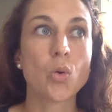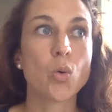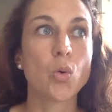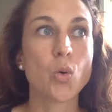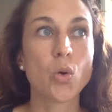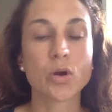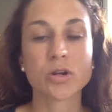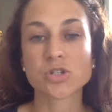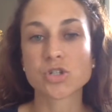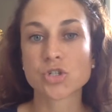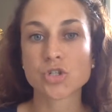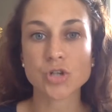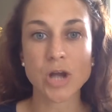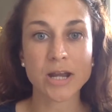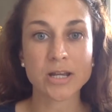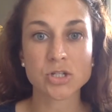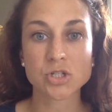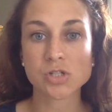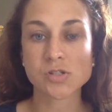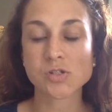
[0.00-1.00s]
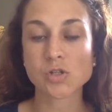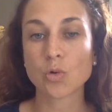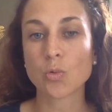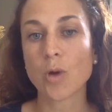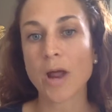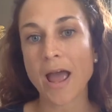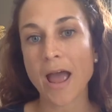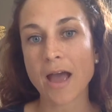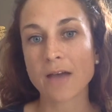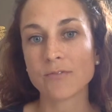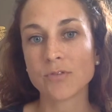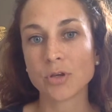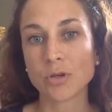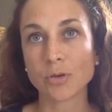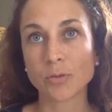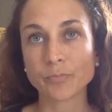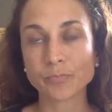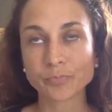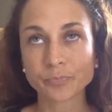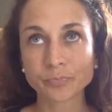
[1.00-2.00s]
or a strategist or what have
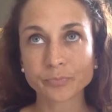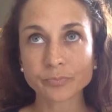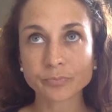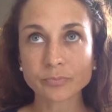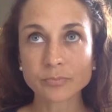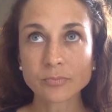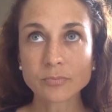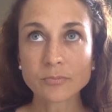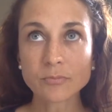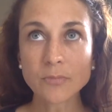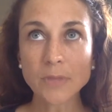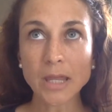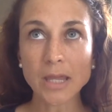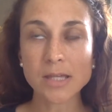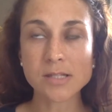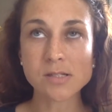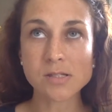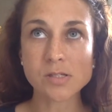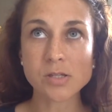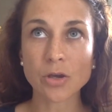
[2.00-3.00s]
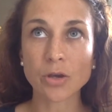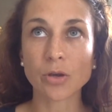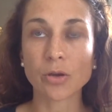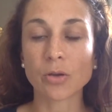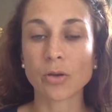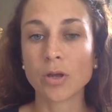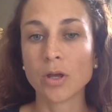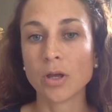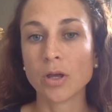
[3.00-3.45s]
you. And so